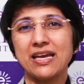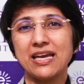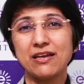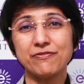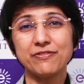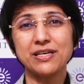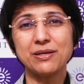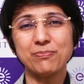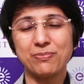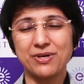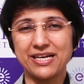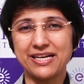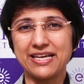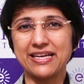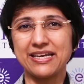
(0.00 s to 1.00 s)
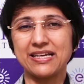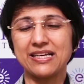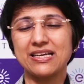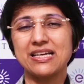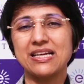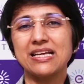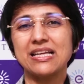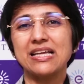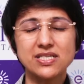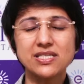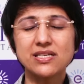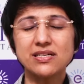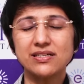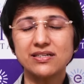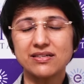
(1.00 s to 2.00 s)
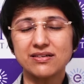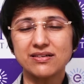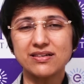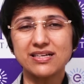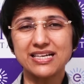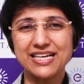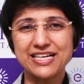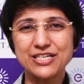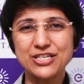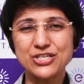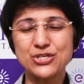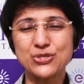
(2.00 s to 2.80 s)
heavy bleeding. This in turn leads